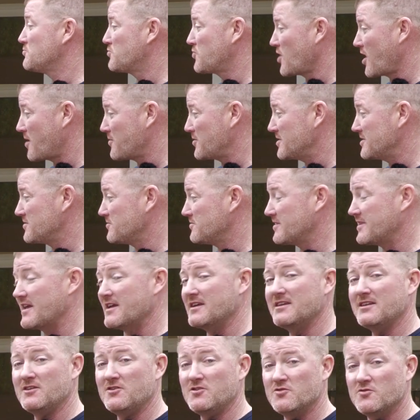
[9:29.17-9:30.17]
properties with
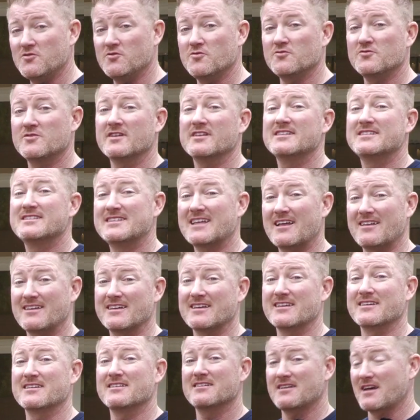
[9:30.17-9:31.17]
ADUs
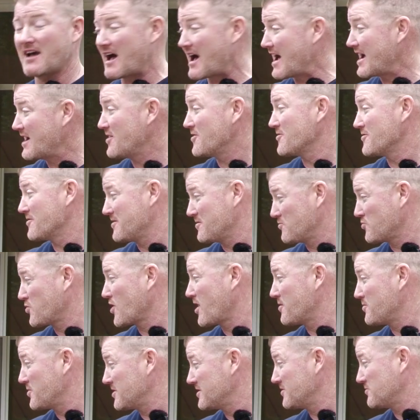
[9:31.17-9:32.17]
selling higher than
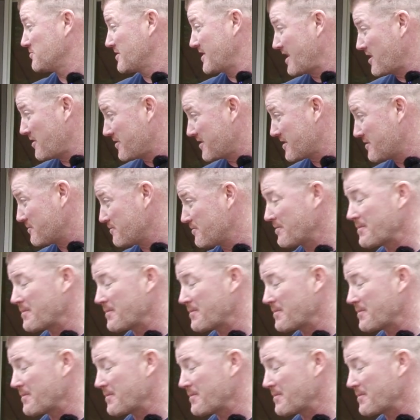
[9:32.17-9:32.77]
properties without them.